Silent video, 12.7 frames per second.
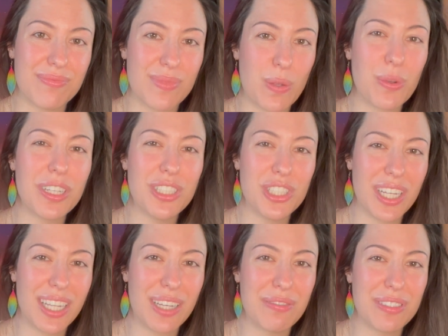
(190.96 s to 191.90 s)
going to
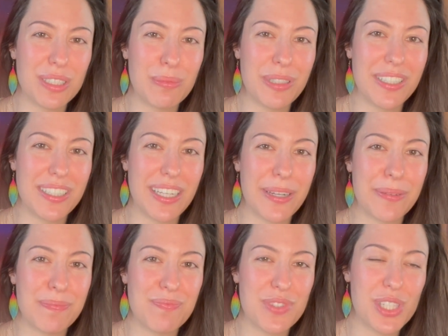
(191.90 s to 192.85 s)
check in with spirit now,
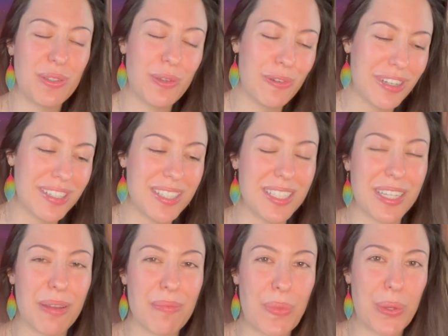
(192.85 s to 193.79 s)
see what wants to
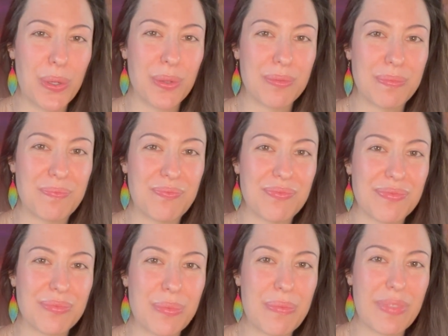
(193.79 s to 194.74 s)
come through.
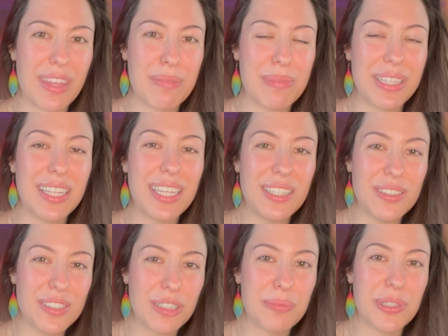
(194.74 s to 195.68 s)
But thank you
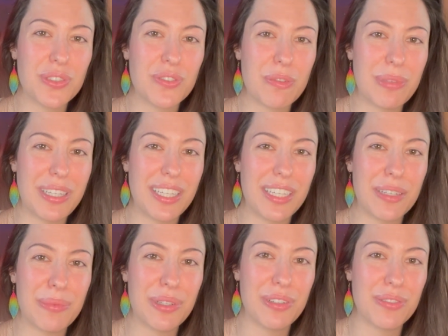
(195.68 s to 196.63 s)
so much for being here,
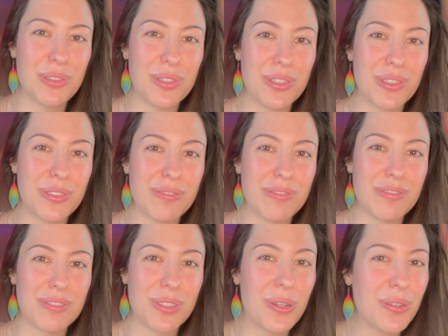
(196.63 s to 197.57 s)
beautiful soul,
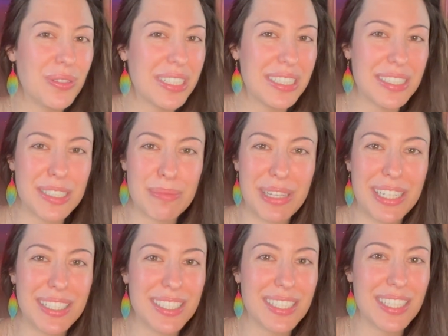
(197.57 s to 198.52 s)
for holding the
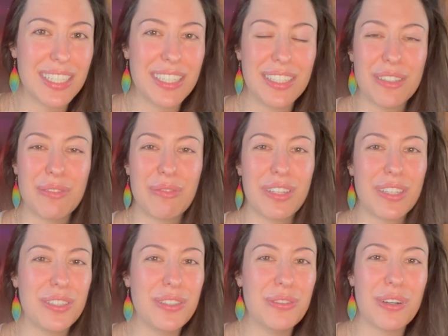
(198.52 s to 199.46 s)
space. Whether
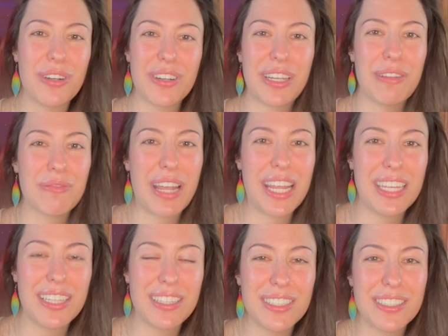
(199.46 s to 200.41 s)
you are a
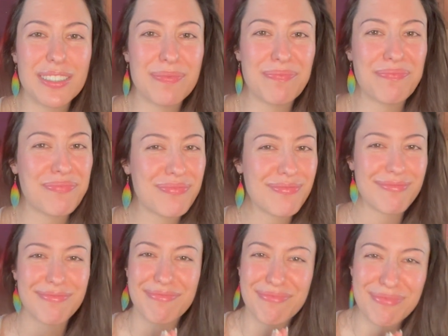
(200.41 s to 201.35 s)
regular,
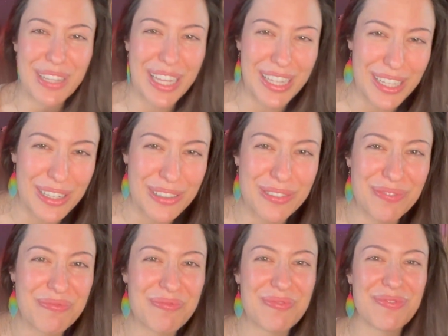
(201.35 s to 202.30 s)
hello,
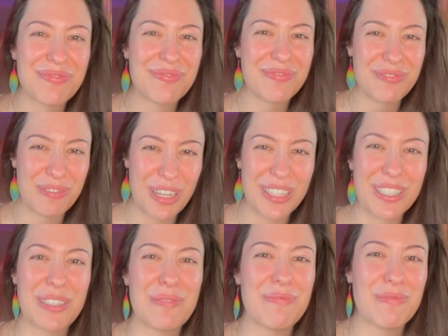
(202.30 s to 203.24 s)

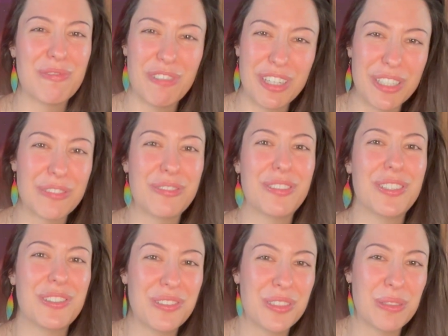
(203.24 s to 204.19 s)
welcome, wonderful to
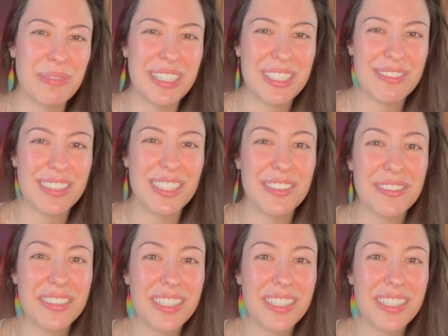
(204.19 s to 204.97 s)
hold space with you,